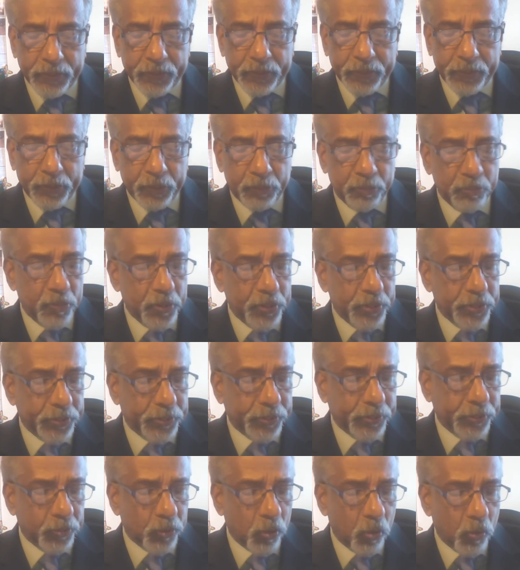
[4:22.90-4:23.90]

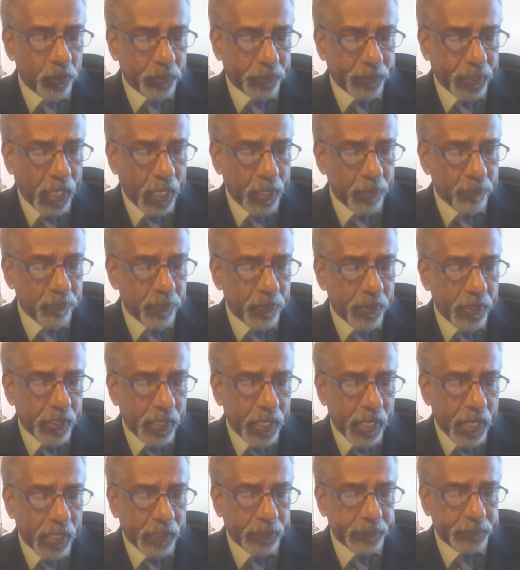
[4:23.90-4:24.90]
immunity over time,
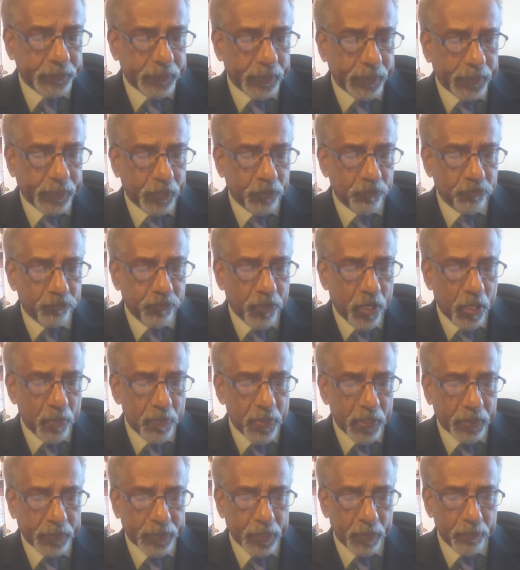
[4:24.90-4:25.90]
and certain
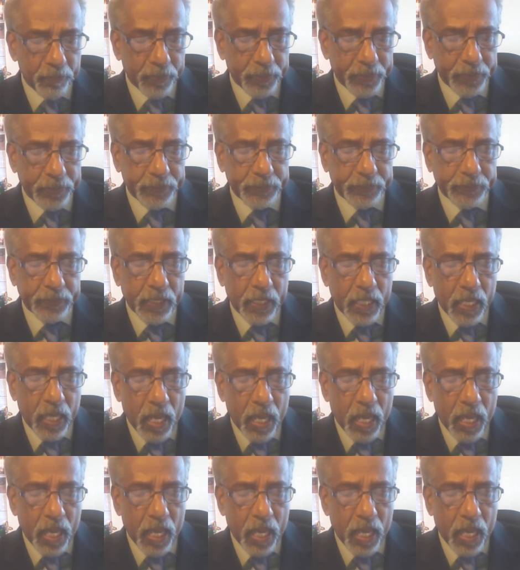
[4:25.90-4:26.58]
pharma companies